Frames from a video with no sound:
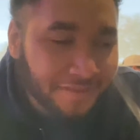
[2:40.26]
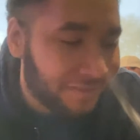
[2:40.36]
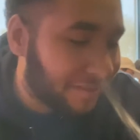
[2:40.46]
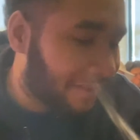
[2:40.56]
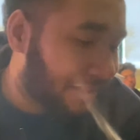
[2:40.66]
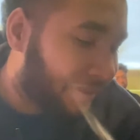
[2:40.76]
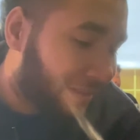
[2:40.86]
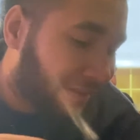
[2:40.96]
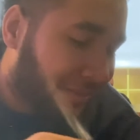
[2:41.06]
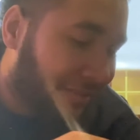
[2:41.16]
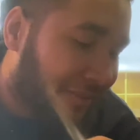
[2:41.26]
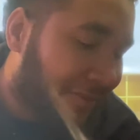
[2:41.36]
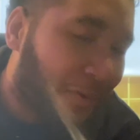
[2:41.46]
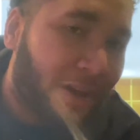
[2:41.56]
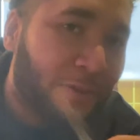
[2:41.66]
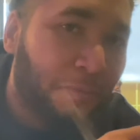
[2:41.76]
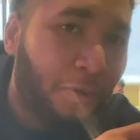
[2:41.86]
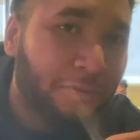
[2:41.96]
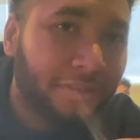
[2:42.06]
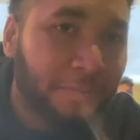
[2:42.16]
Why are you
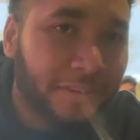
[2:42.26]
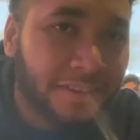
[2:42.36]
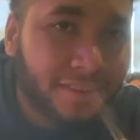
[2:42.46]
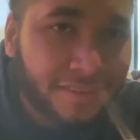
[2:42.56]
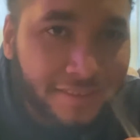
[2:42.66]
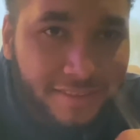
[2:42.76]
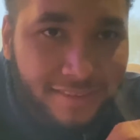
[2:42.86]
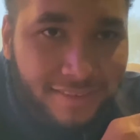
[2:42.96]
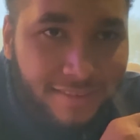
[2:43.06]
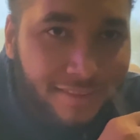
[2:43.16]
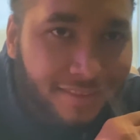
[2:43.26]
posting?